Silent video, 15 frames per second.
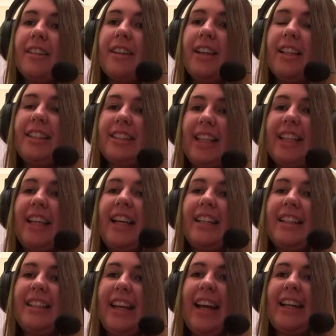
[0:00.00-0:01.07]
And it's like,
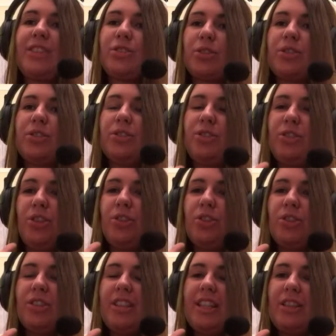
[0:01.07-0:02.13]
you
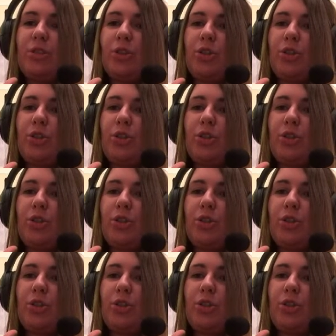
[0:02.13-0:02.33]
just need